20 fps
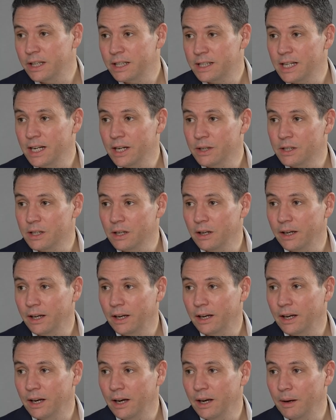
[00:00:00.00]
it sounds
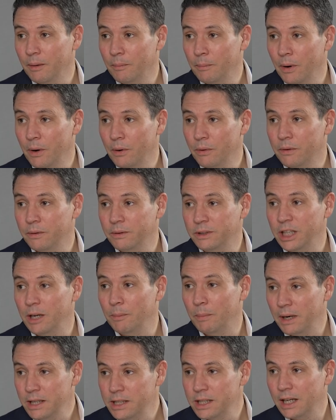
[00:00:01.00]
like both
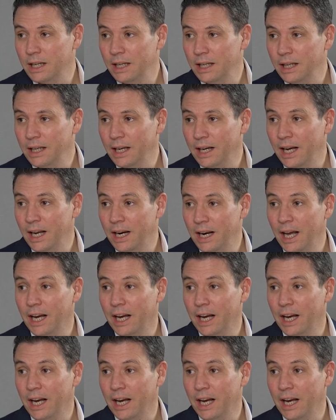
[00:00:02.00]
geopolitically and